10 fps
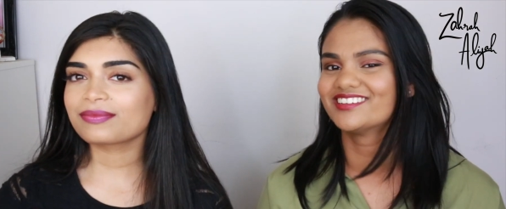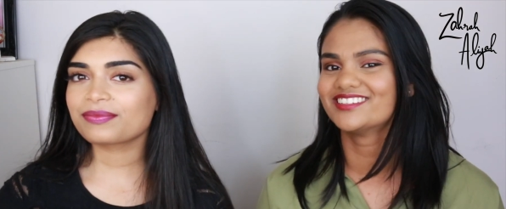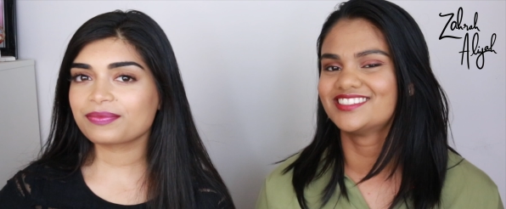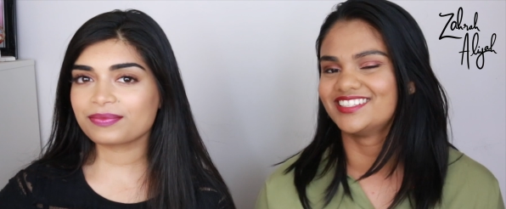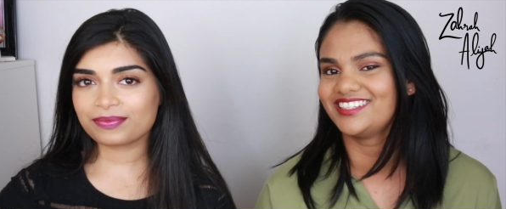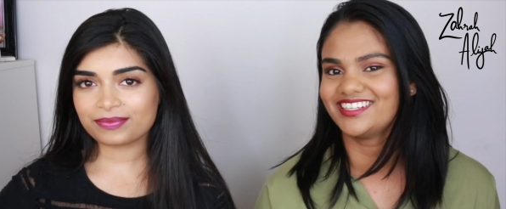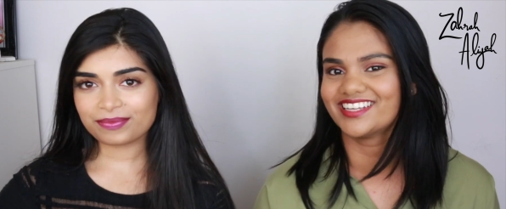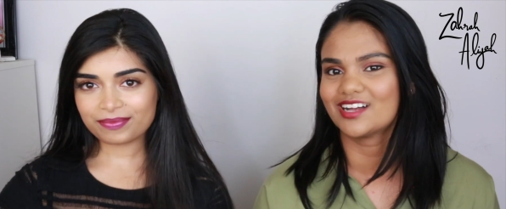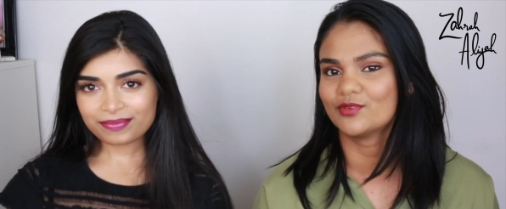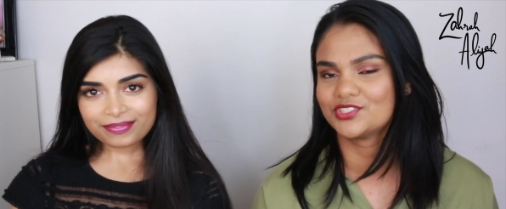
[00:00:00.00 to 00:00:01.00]
Speaker 1: here in Sydney
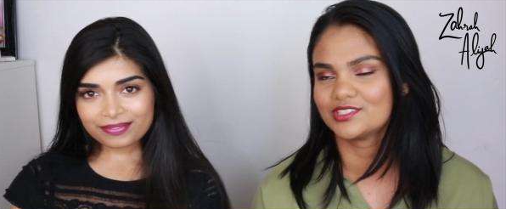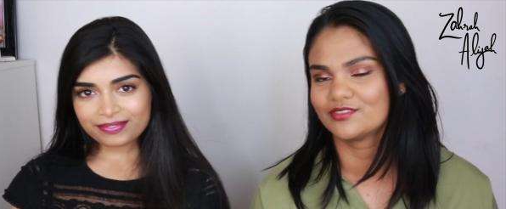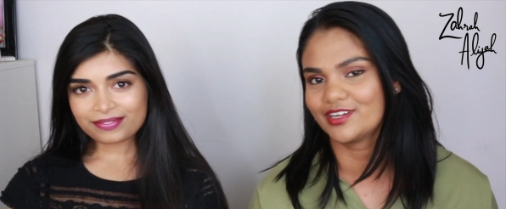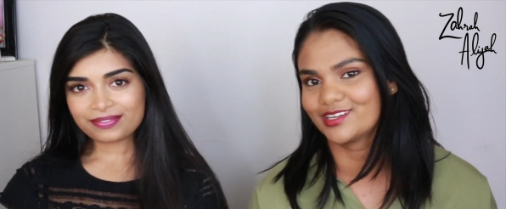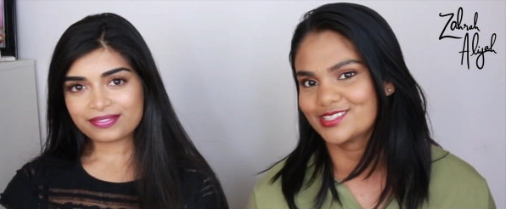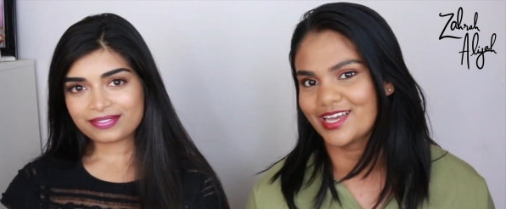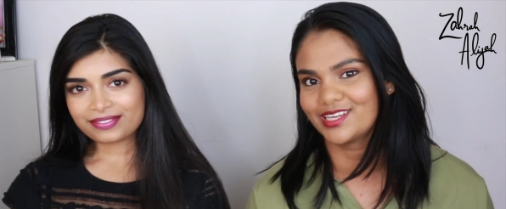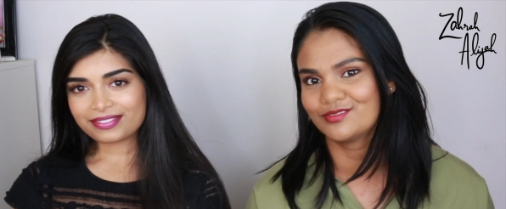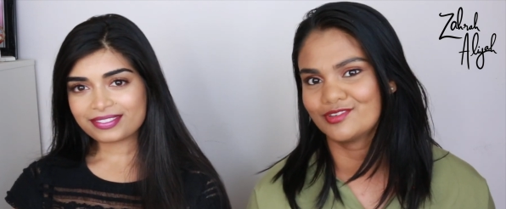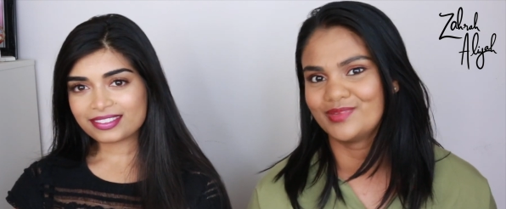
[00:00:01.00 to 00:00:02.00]
now, which is very
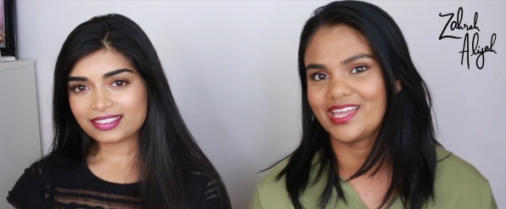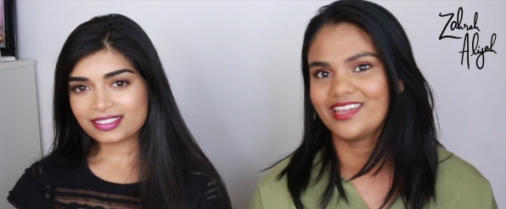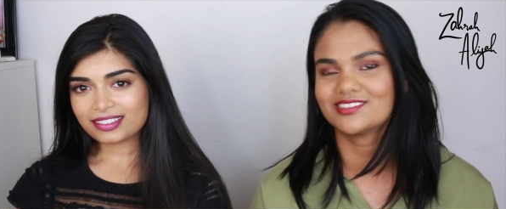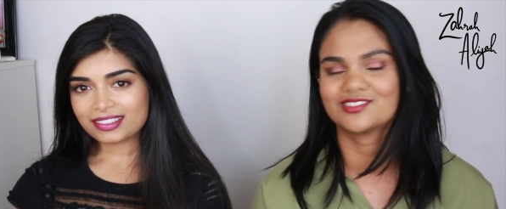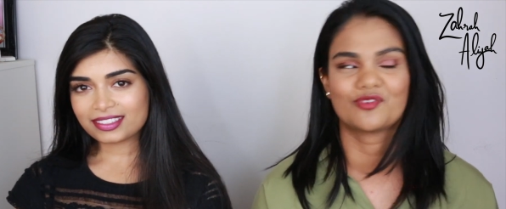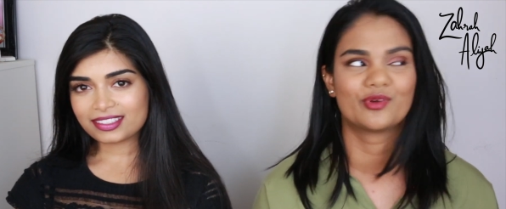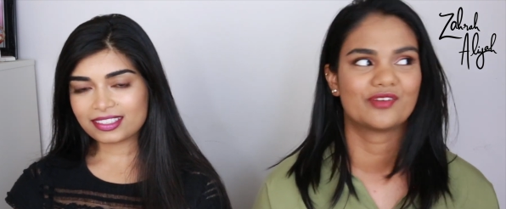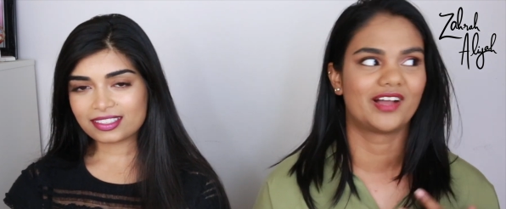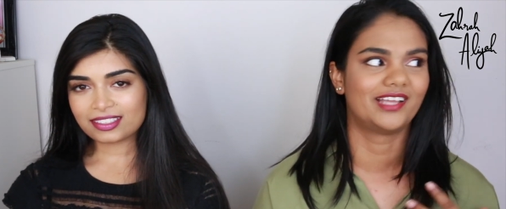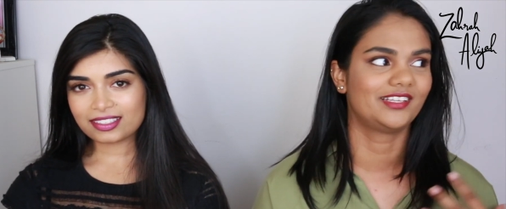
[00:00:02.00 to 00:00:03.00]
exciting for me. So
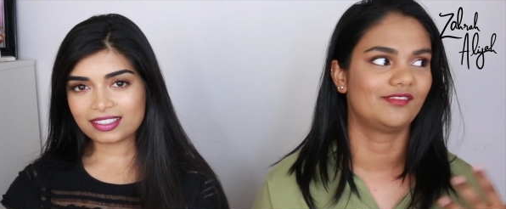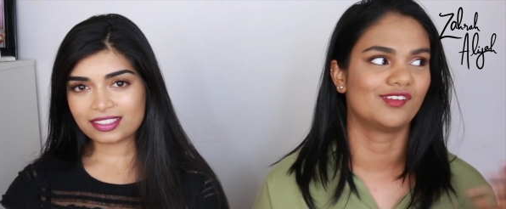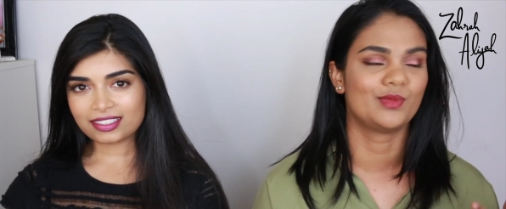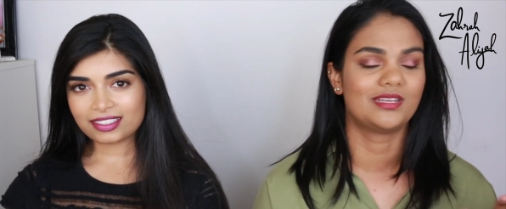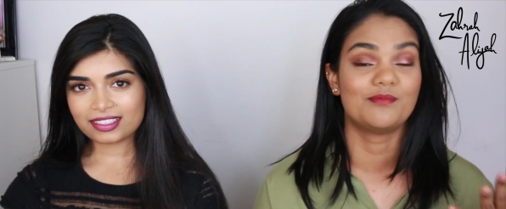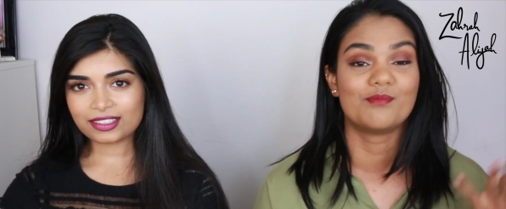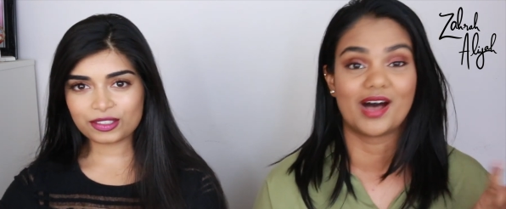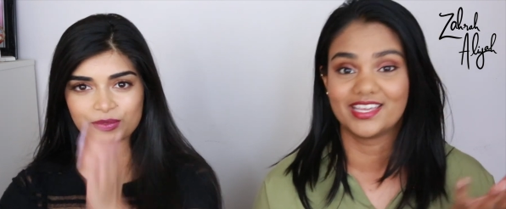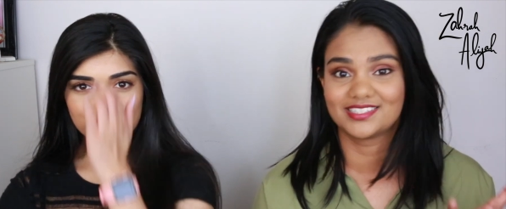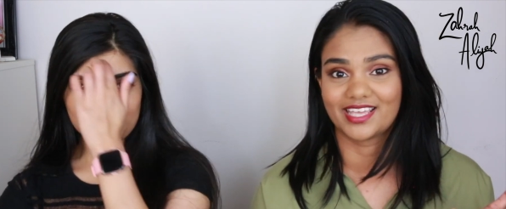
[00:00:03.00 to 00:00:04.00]
we're finally filming in
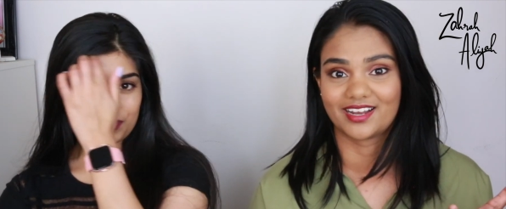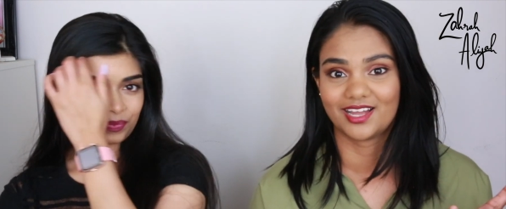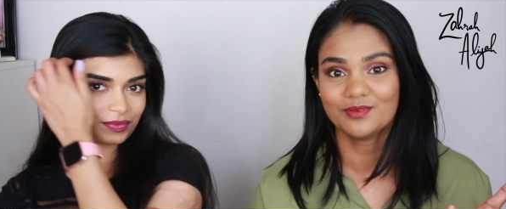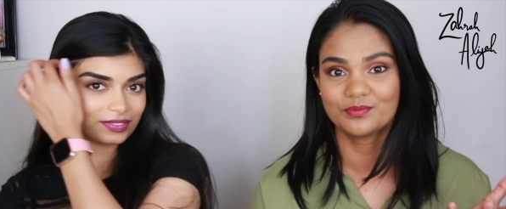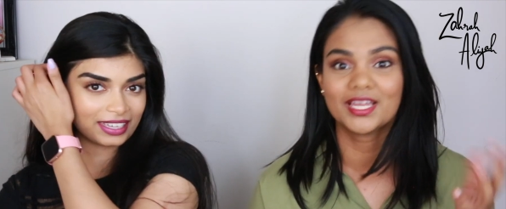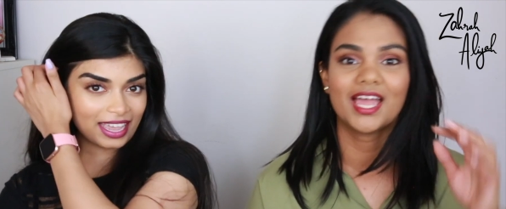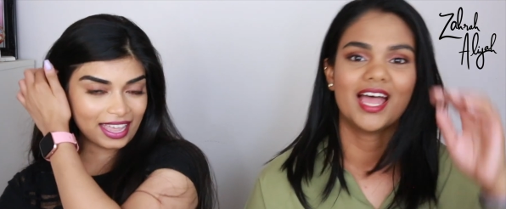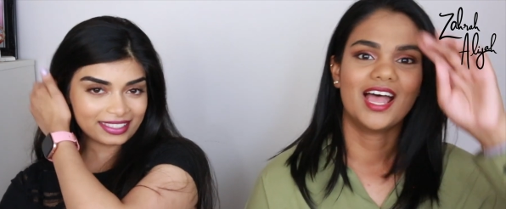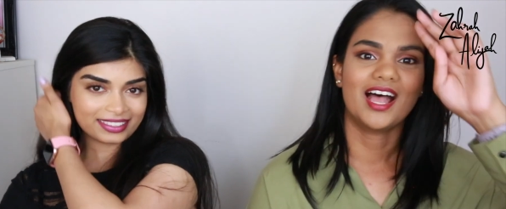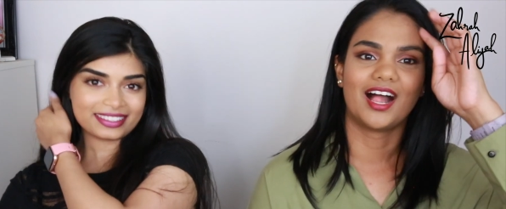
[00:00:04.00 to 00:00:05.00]
my setup.
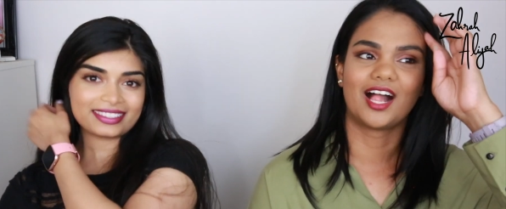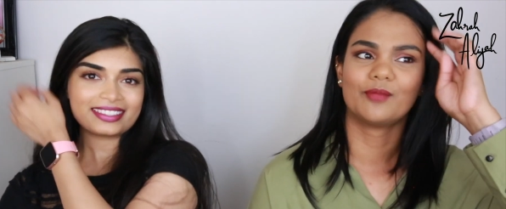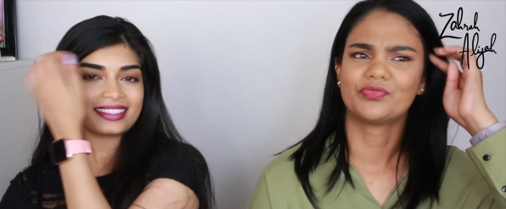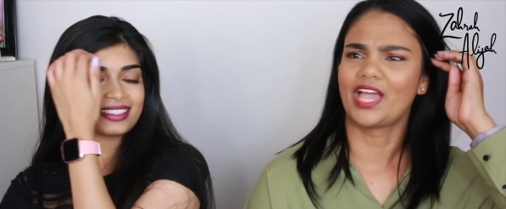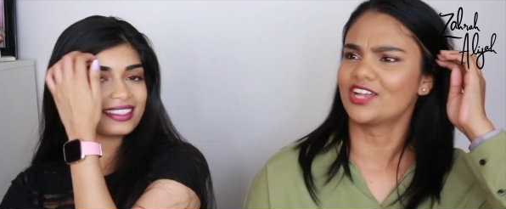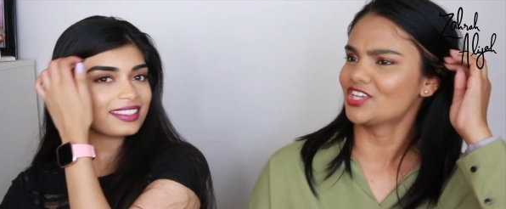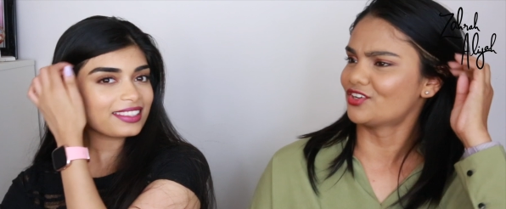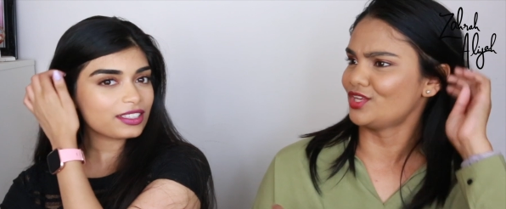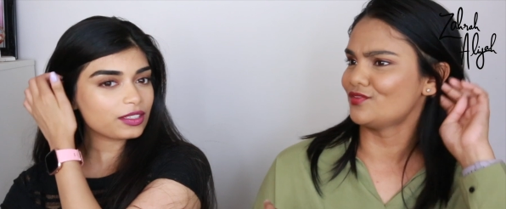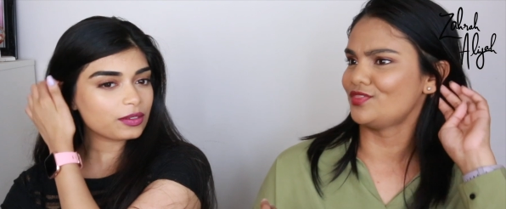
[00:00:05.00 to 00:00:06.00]
Yeah. Um, actually,
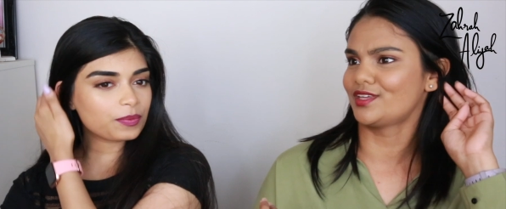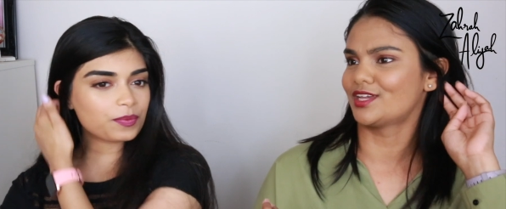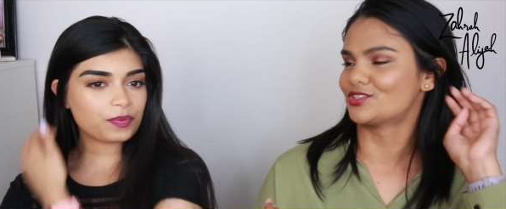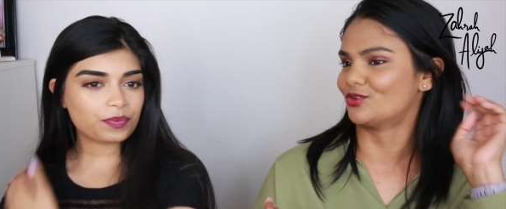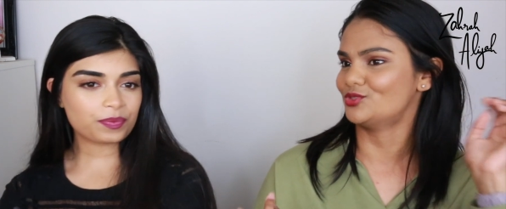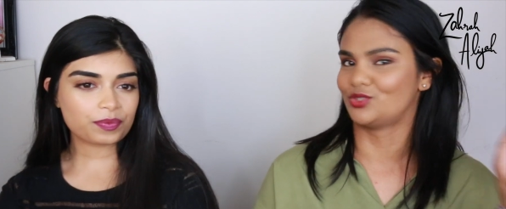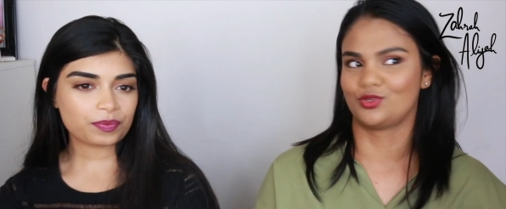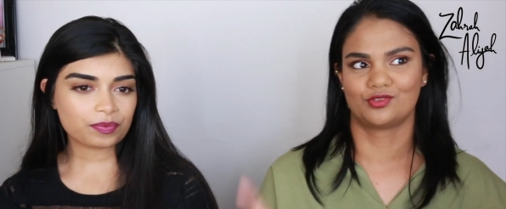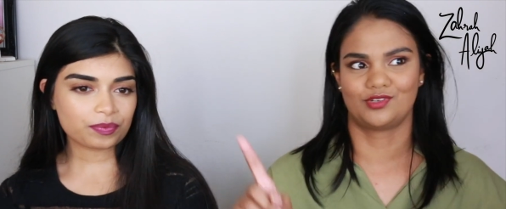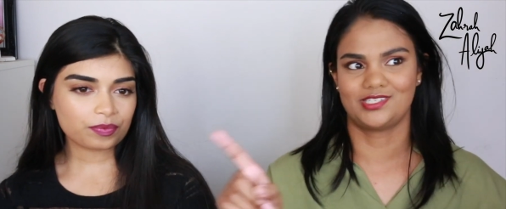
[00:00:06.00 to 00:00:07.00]
I don't even think I told
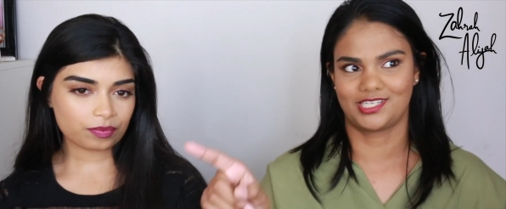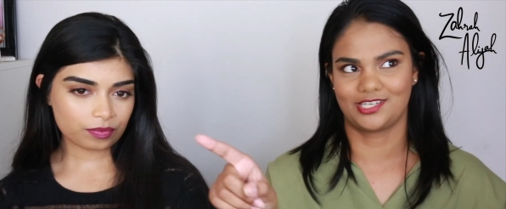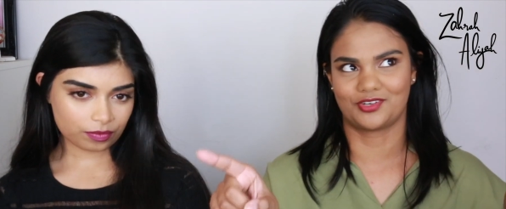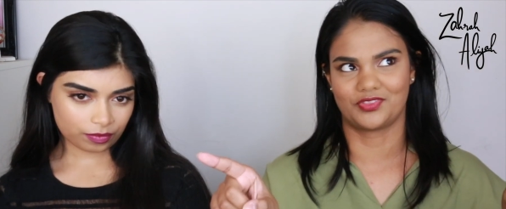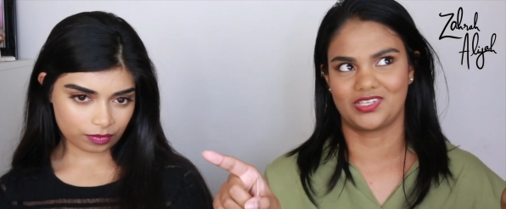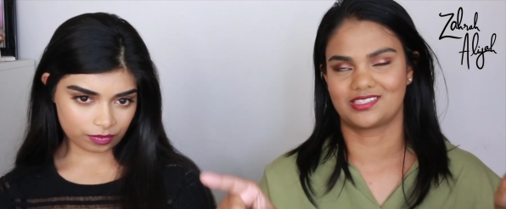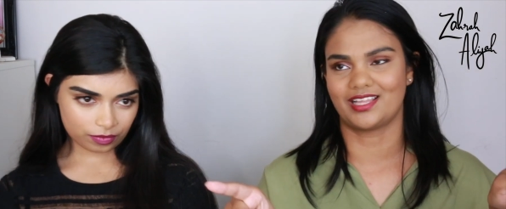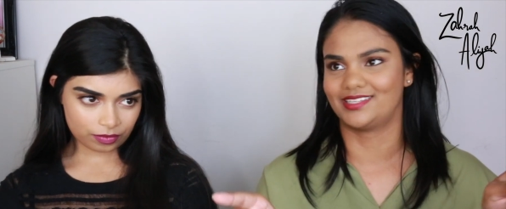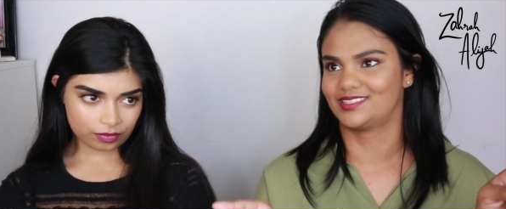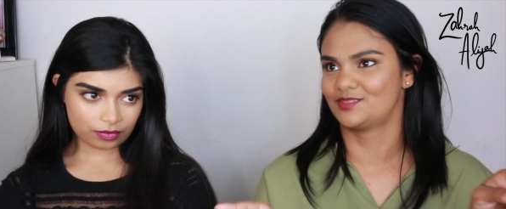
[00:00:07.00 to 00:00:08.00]
you. The reason I got these
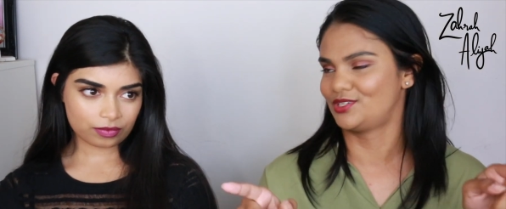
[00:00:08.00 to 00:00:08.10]
lights is